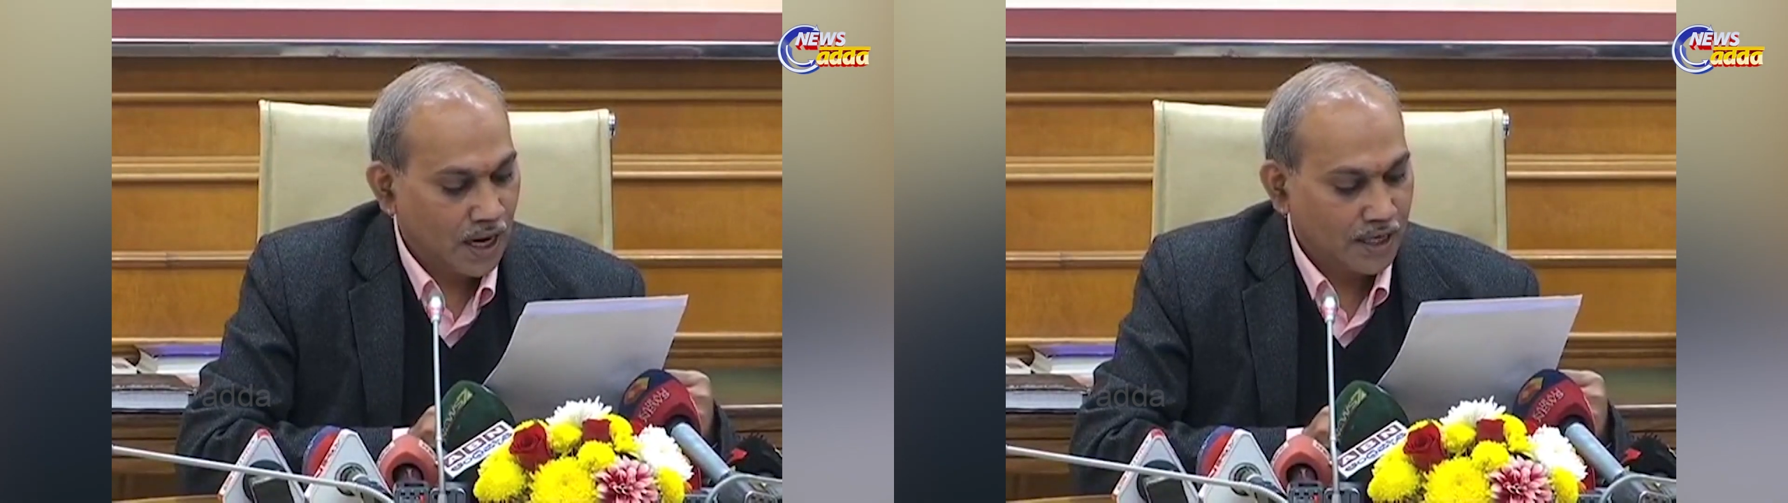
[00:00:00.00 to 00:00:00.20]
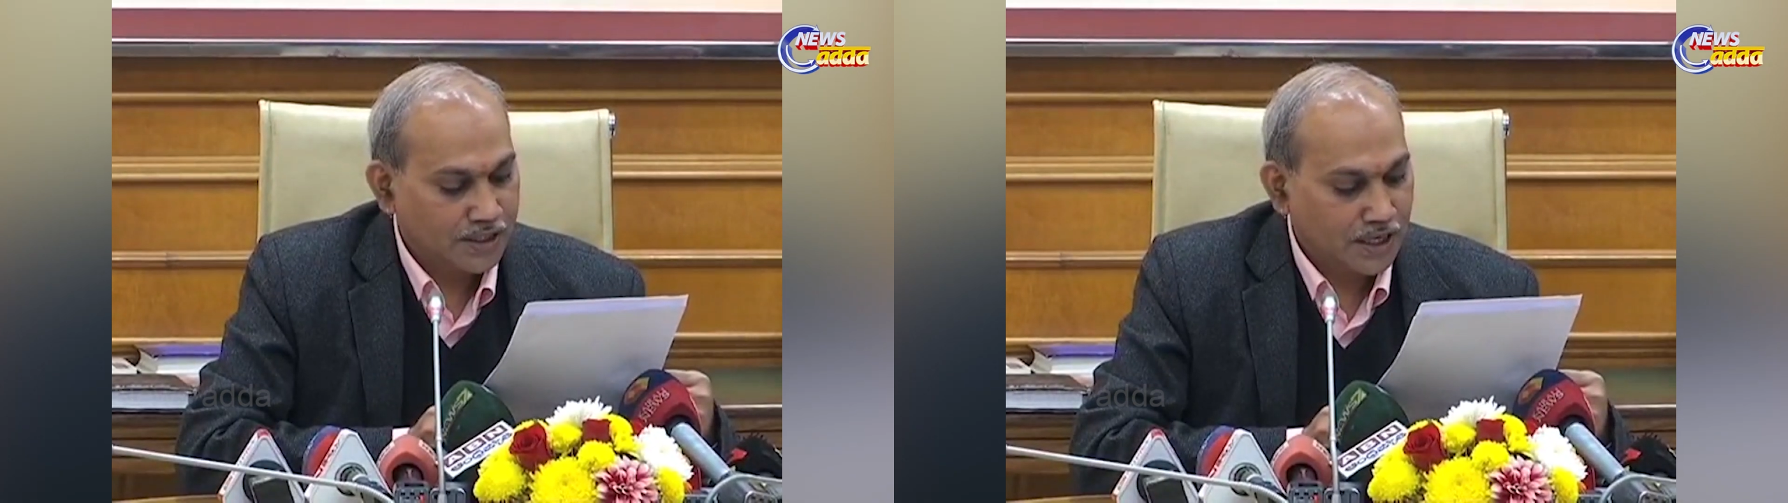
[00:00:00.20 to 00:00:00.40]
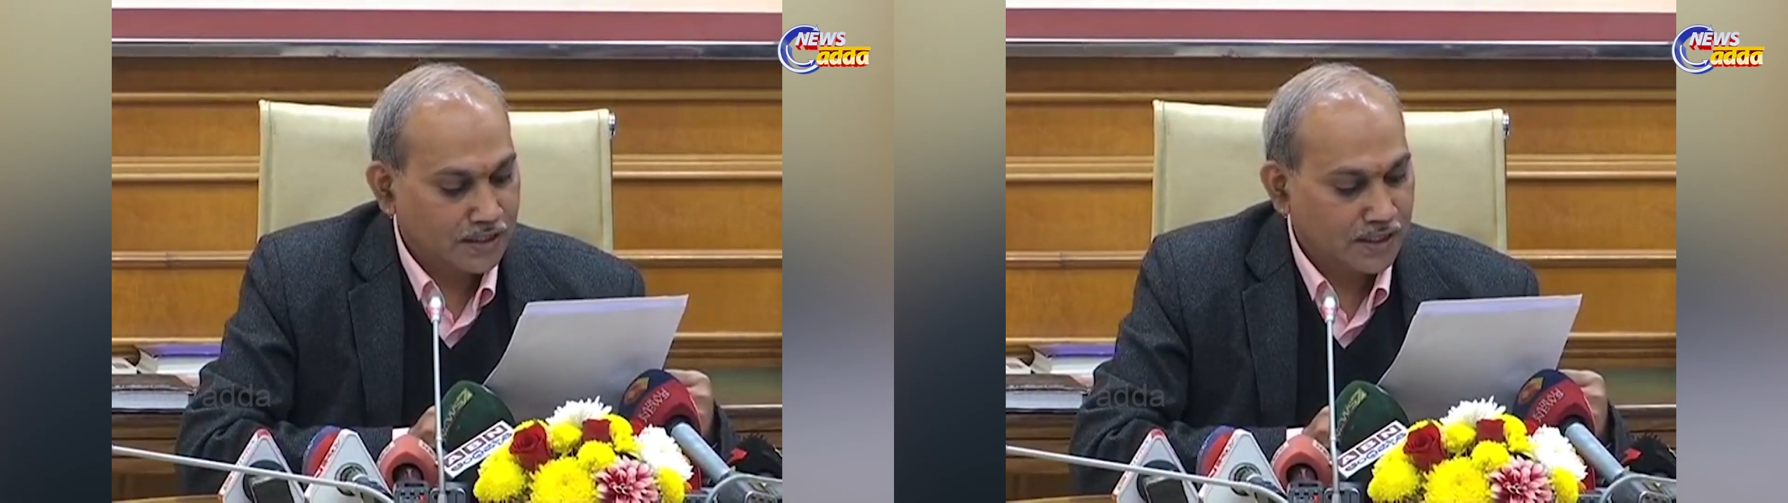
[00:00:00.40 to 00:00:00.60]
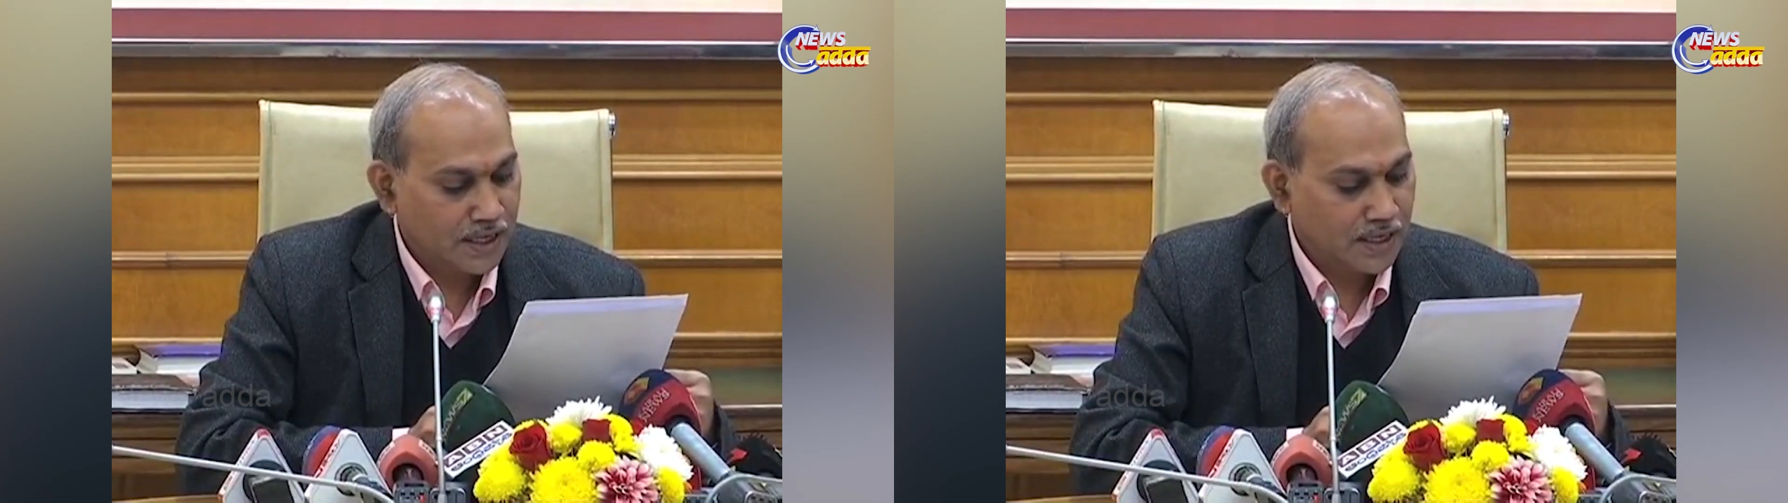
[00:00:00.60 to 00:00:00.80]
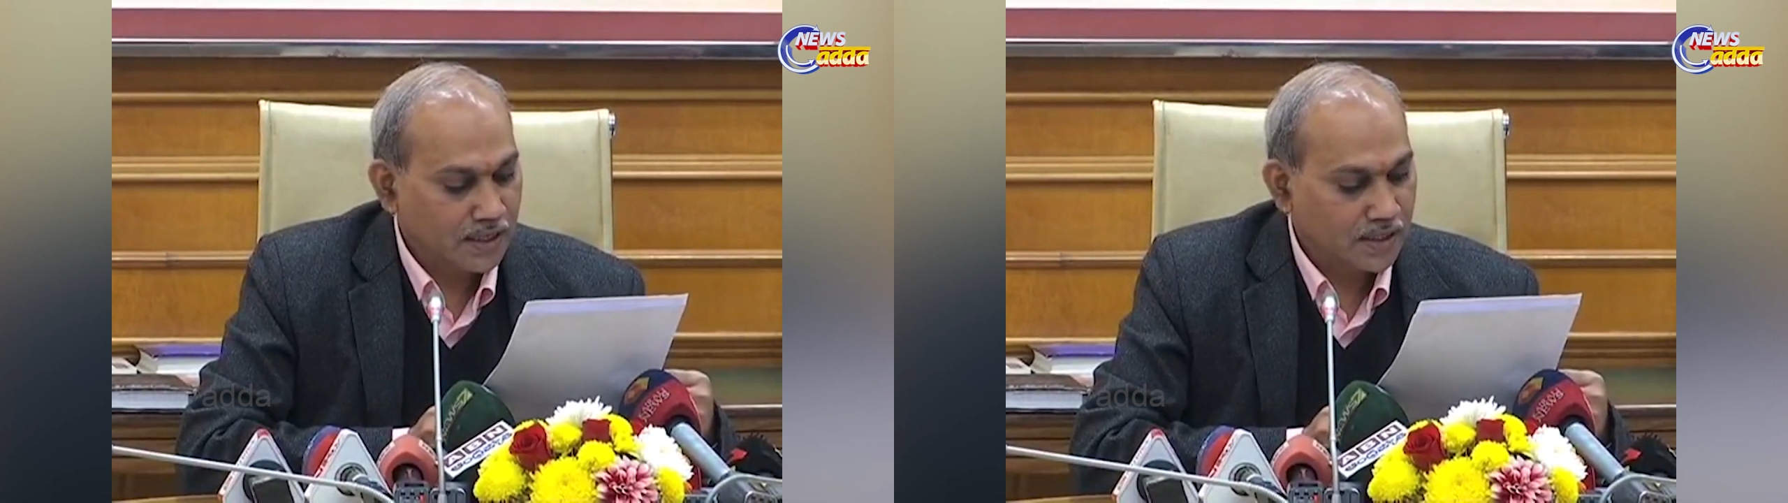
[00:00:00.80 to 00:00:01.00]

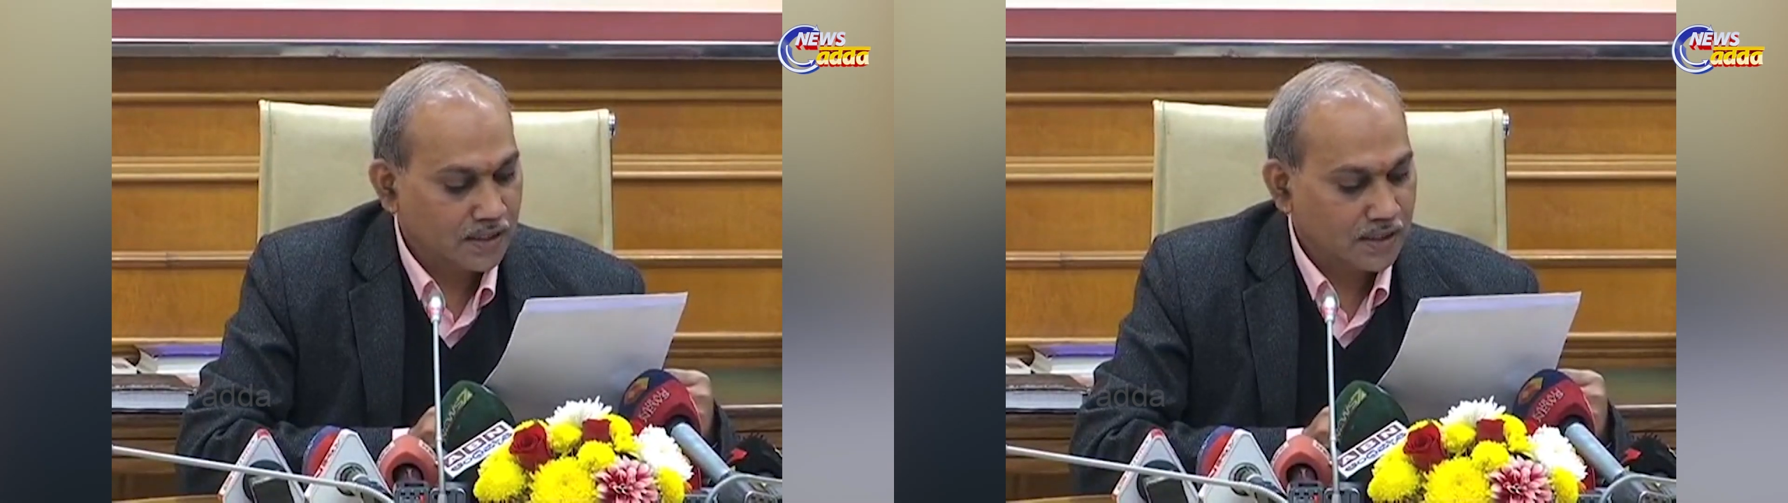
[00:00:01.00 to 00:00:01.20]
Ashante